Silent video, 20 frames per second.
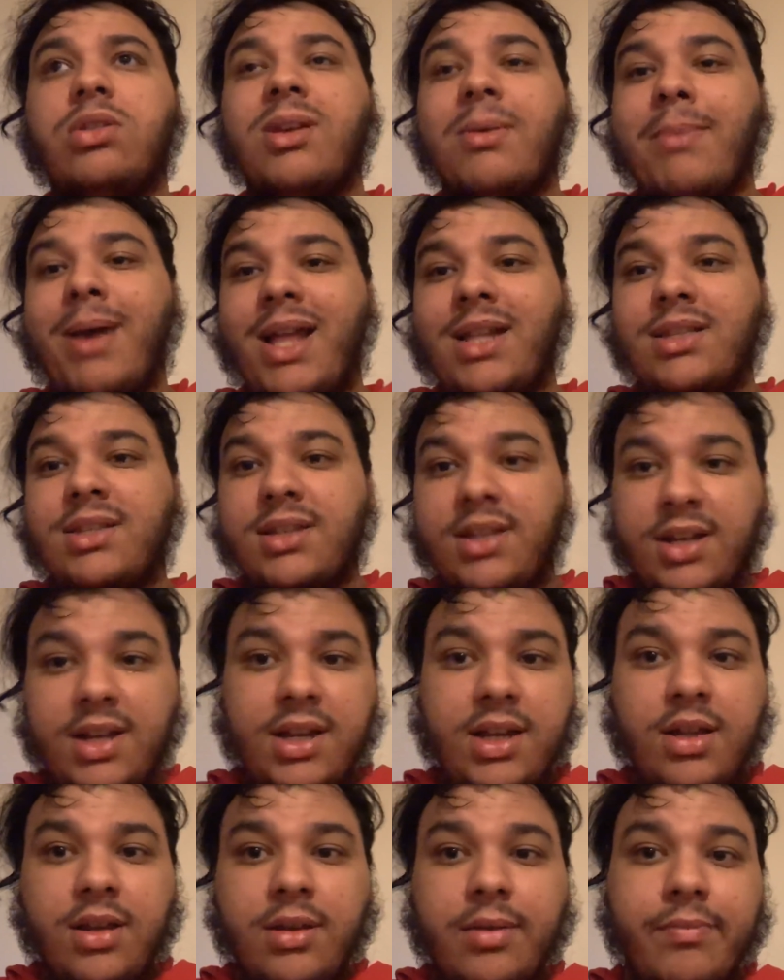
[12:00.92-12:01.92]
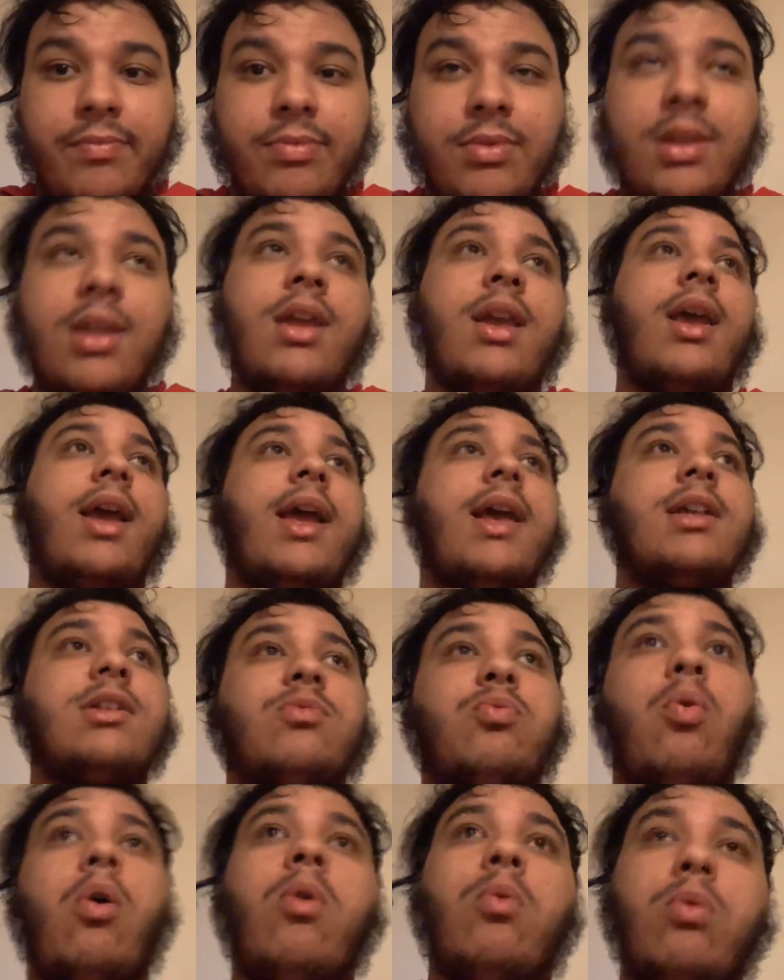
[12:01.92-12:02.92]
to Man City is
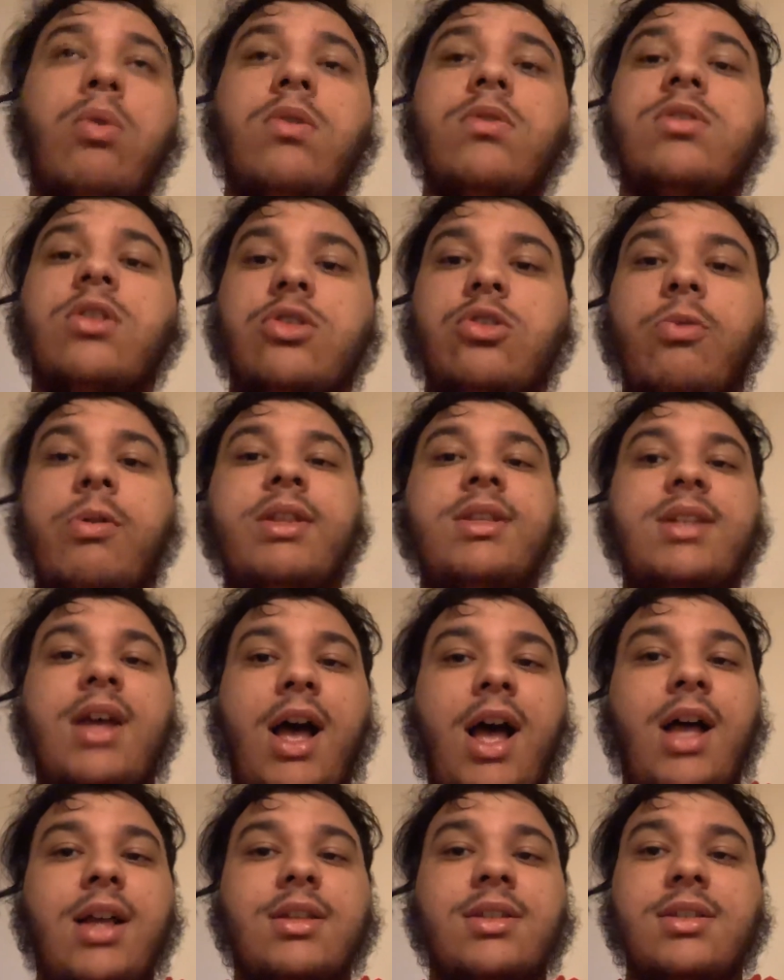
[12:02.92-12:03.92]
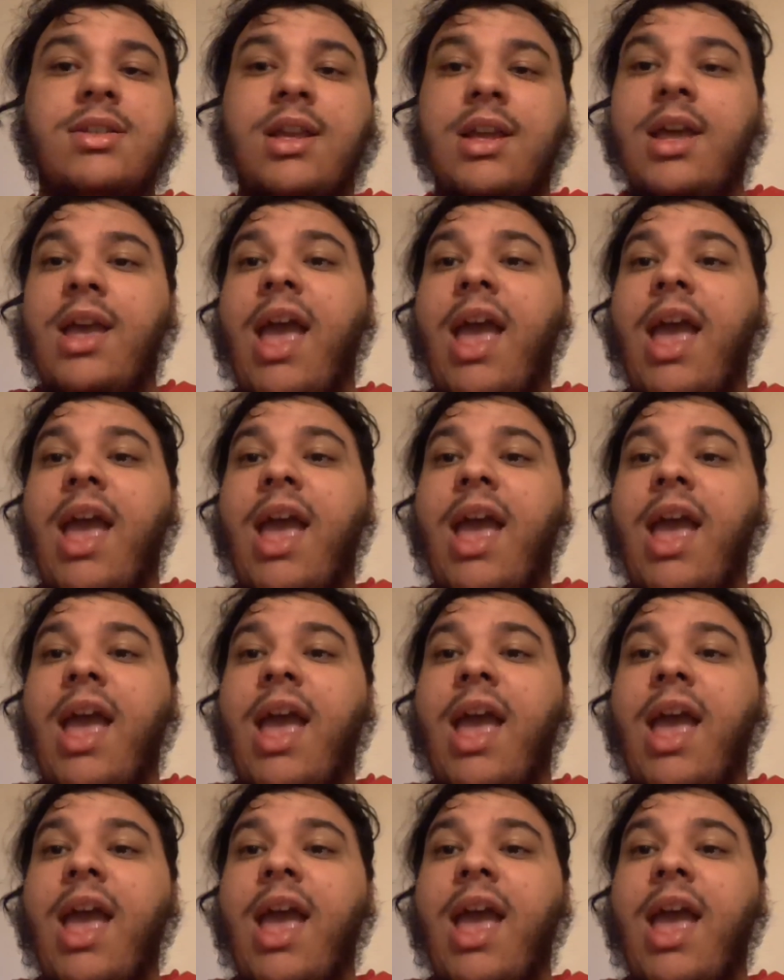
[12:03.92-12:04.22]
what Wolves are doing to us.